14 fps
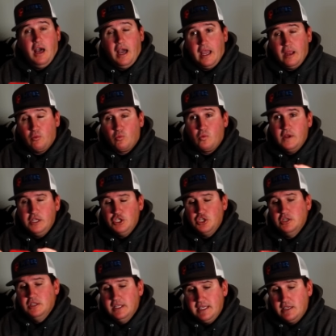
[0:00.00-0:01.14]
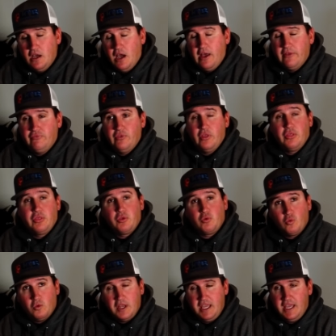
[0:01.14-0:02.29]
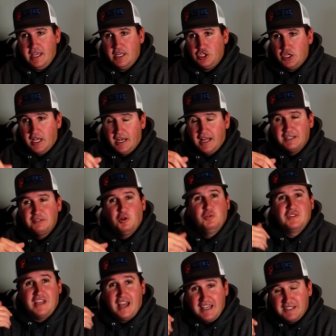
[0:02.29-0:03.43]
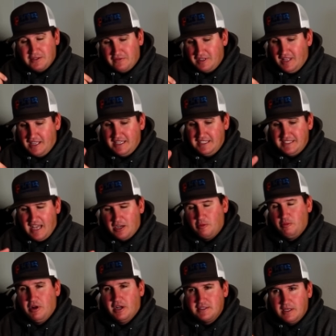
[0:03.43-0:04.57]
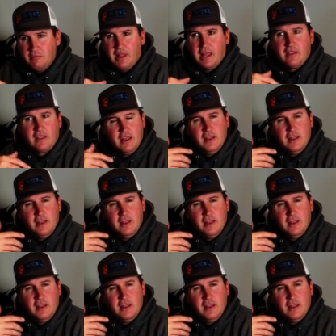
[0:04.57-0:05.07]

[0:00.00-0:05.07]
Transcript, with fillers: I originally got the 3-inch, and I told the guys over at Lucky Tackle Box, I'm like,